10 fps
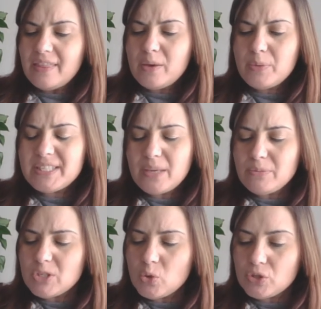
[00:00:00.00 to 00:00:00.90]
There was some
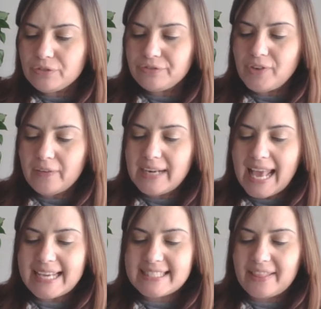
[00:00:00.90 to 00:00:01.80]
sort of foreign
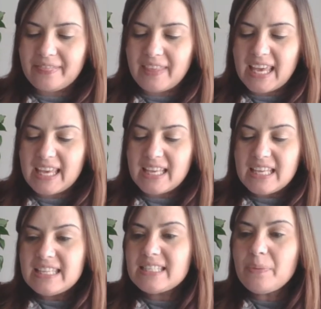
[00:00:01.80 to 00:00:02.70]
accent there,
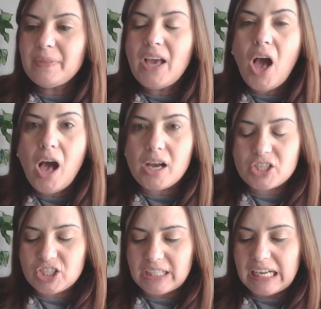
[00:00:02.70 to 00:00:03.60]
something
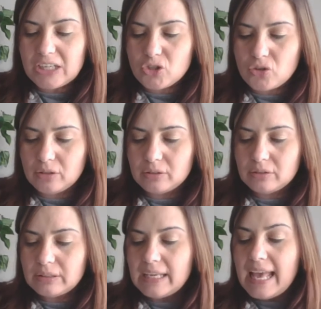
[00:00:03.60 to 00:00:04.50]
harsh and guttural,
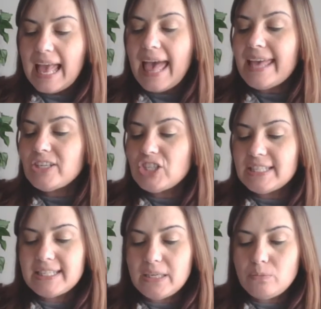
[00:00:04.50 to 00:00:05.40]
and she
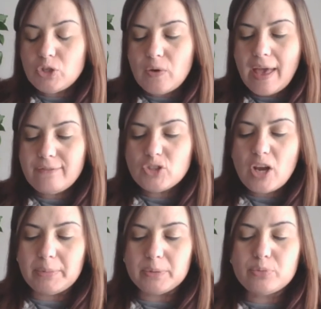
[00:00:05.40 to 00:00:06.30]
seemed to have
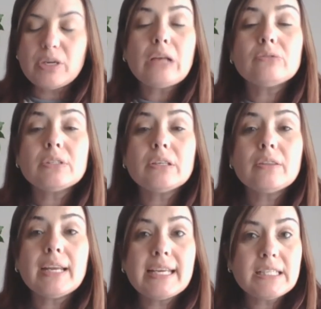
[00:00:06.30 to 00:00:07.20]
trouble pronouncing
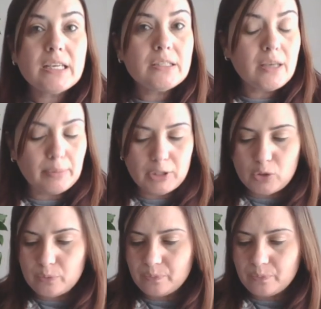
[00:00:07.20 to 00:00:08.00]
the letter W.